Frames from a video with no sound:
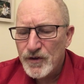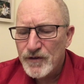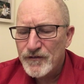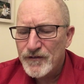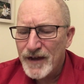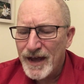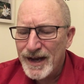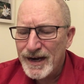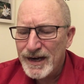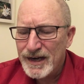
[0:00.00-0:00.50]
the
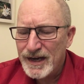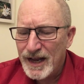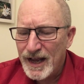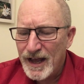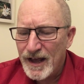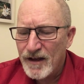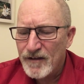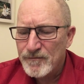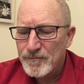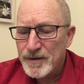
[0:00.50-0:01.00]
fattened
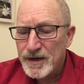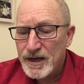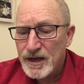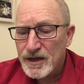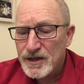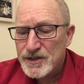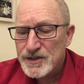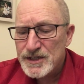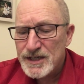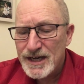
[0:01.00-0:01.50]
calf,
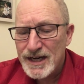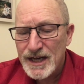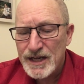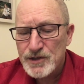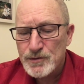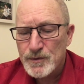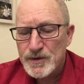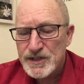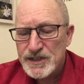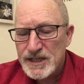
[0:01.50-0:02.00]
because he
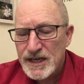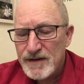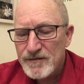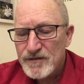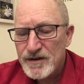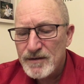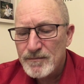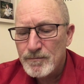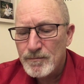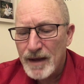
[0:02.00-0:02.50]
has received
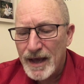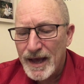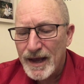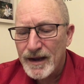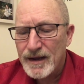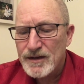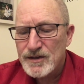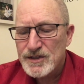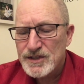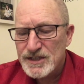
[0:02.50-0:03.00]
him back
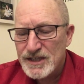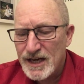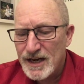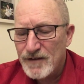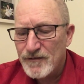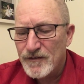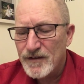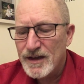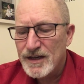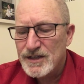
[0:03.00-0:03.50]

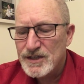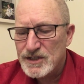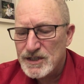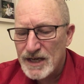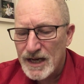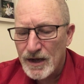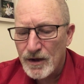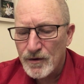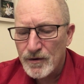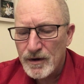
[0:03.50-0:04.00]
safe and
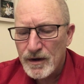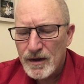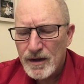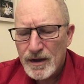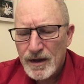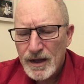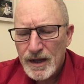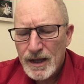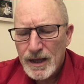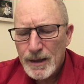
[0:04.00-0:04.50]
sound.'
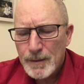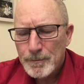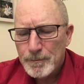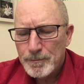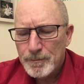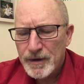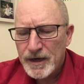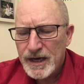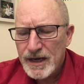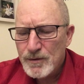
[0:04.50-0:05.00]

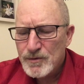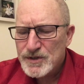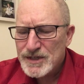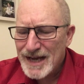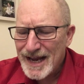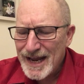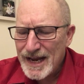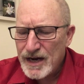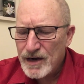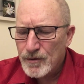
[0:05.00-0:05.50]
But he was
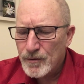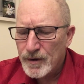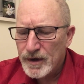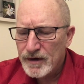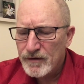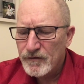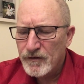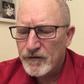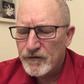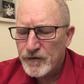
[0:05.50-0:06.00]
angry
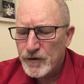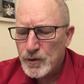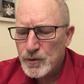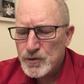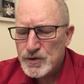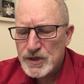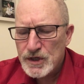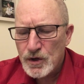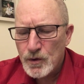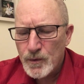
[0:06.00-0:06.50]
and
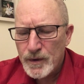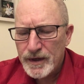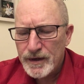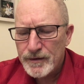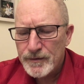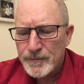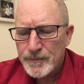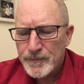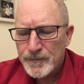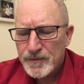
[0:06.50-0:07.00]
refused to go
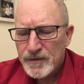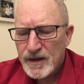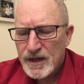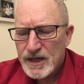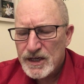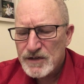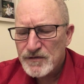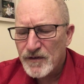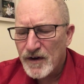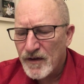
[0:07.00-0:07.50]
in.
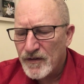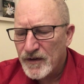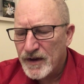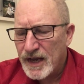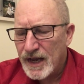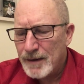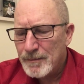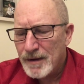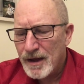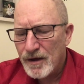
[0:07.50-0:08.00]
His father
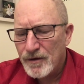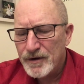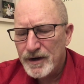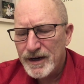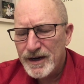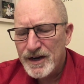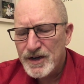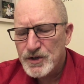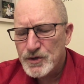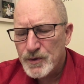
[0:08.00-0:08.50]
came out
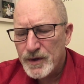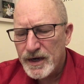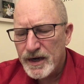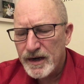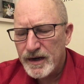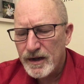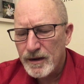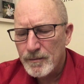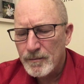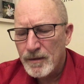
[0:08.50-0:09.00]
and entreated
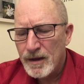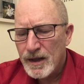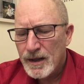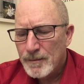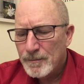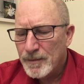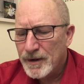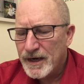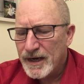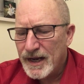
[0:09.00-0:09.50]
him.
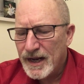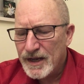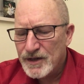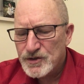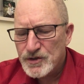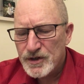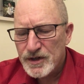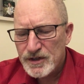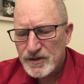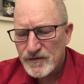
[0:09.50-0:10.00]
But he
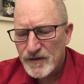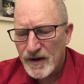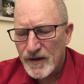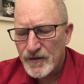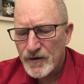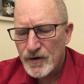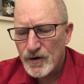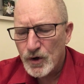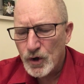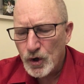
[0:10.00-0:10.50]
answered his
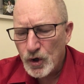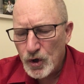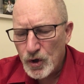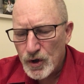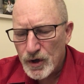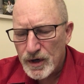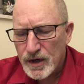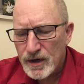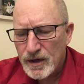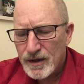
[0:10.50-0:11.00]
father,
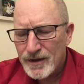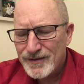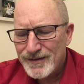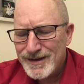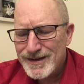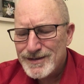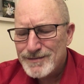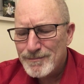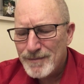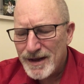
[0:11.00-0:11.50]
'Look,
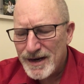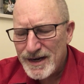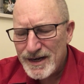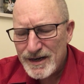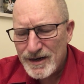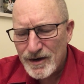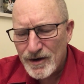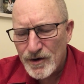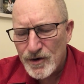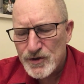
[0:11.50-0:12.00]
these many
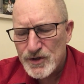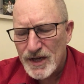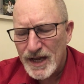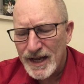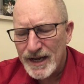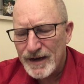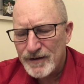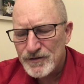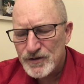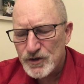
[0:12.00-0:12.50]
years I
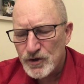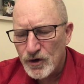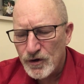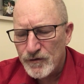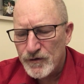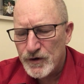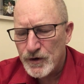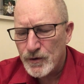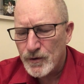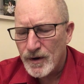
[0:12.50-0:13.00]
have
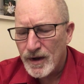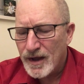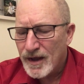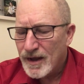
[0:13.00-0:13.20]
served you,